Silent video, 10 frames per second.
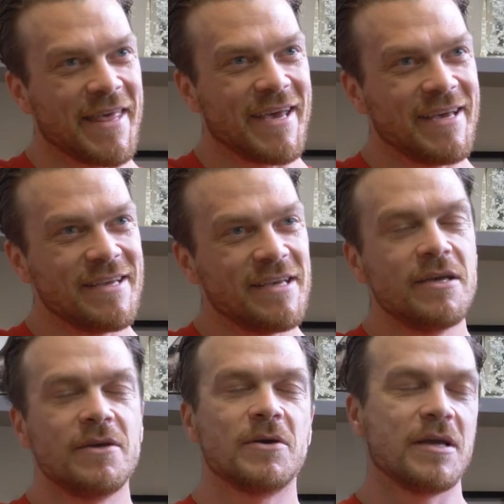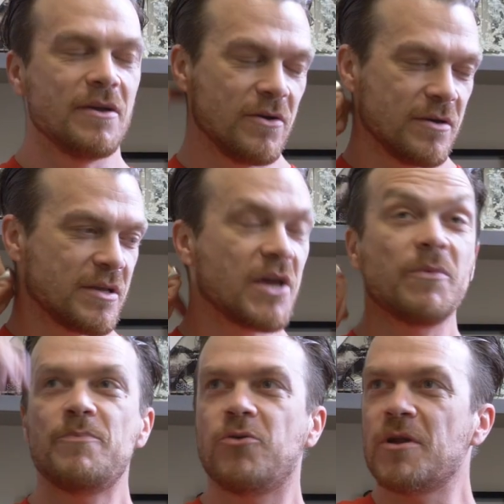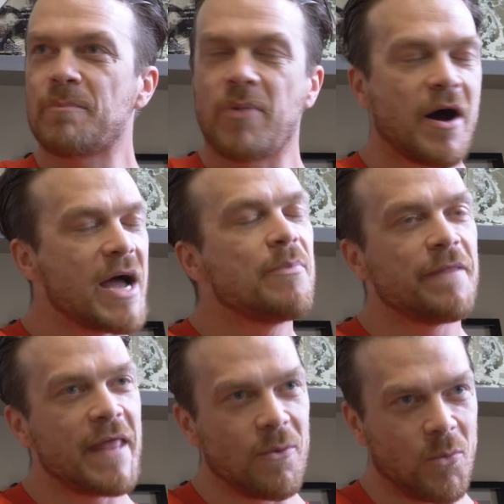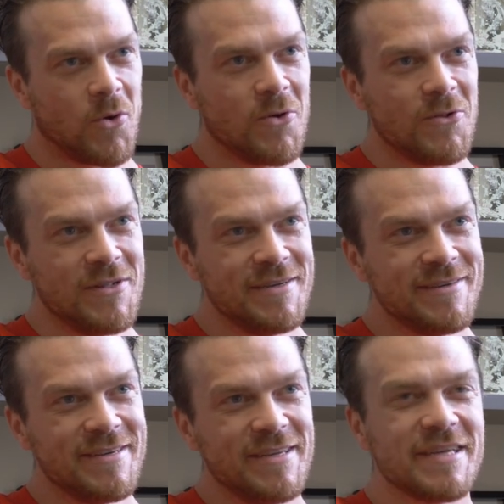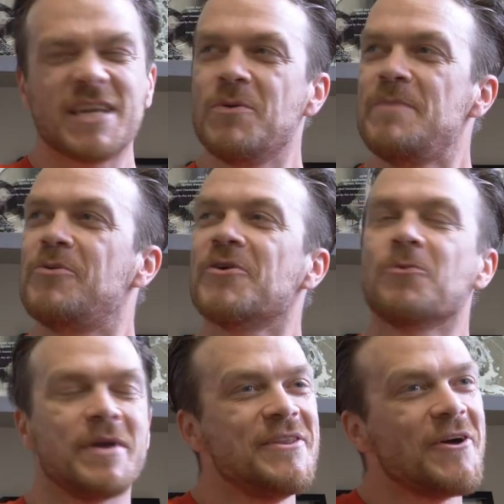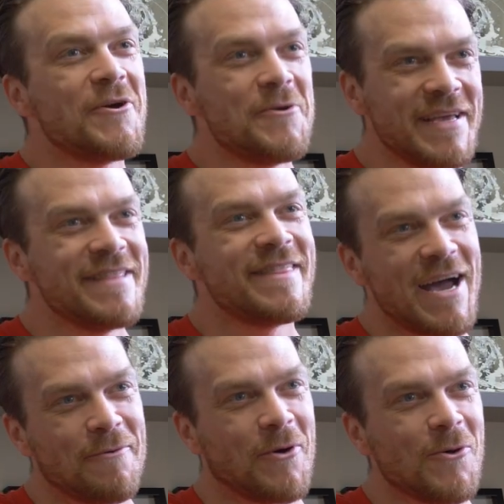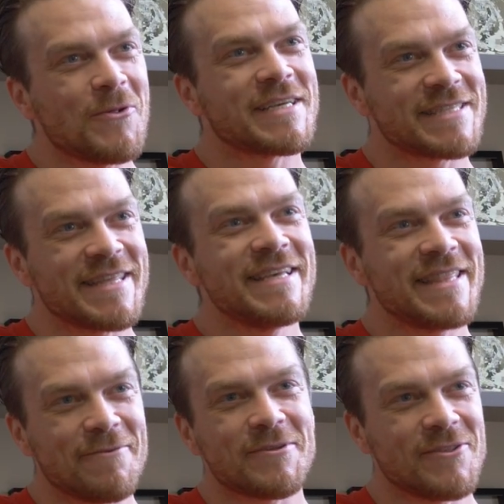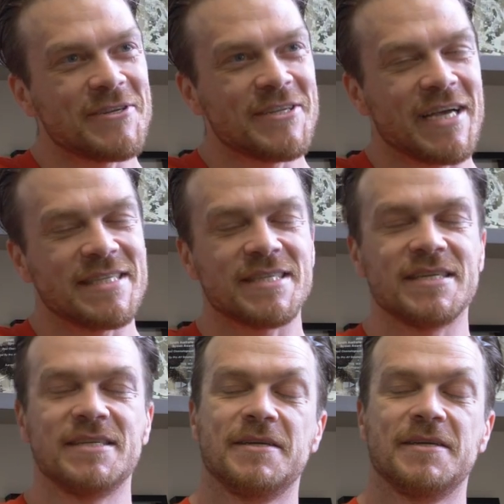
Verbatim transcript: there? Can we put a pipe on that wall? Can we put a window in that wall? Because I think that would look nicer.